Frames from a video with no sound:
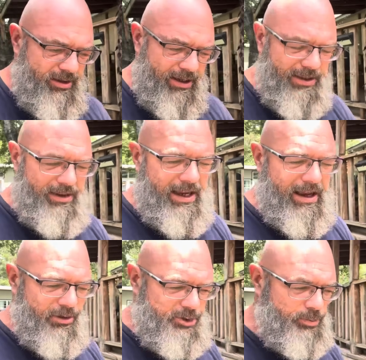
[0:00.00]
at the
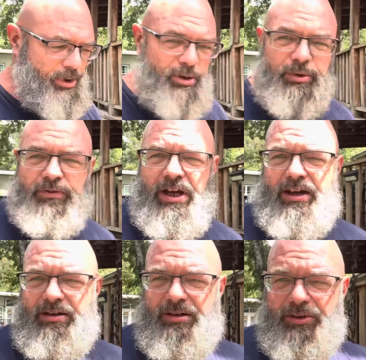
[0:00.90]
house, but we've
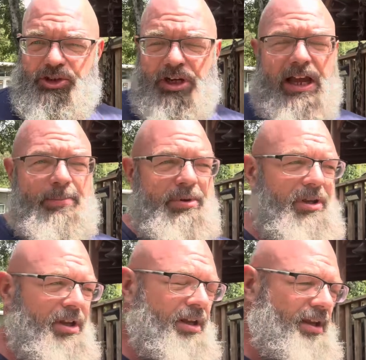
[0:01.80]
got the shop,
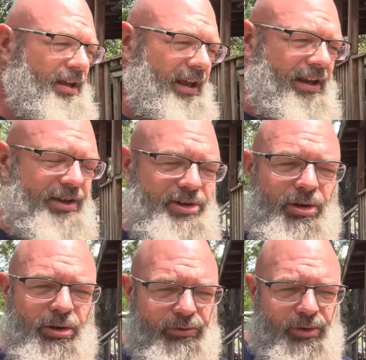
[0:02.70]
and it's
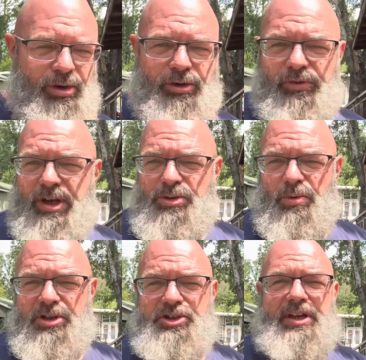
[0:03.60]
all overgrown. If you guys
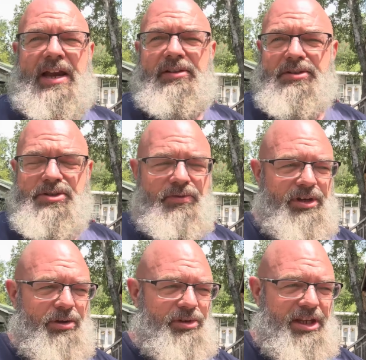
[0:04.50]
watch Talon's
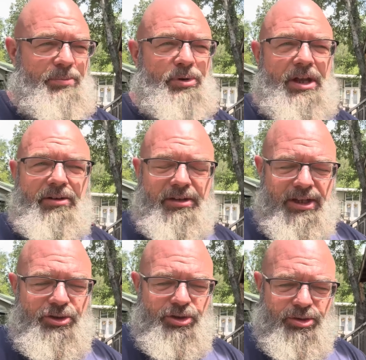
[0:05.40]
video that he put out on
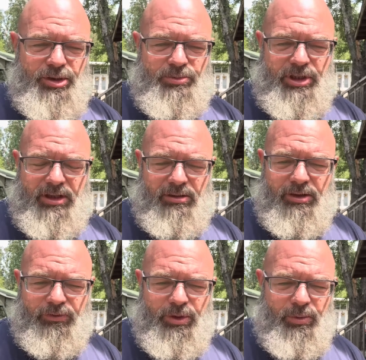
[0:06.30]
his YouTube channel
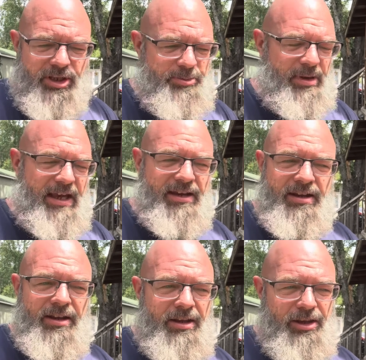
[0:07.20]
a few weeks back,
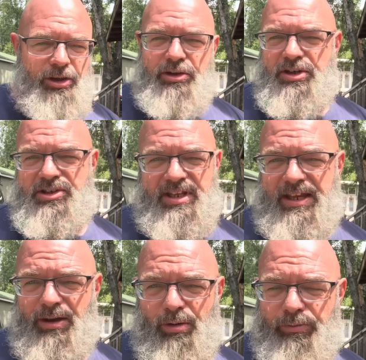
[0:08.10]
you can just see
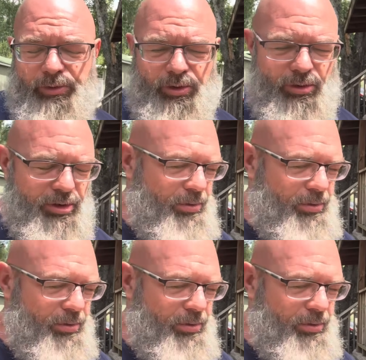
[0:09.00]
how overgrown it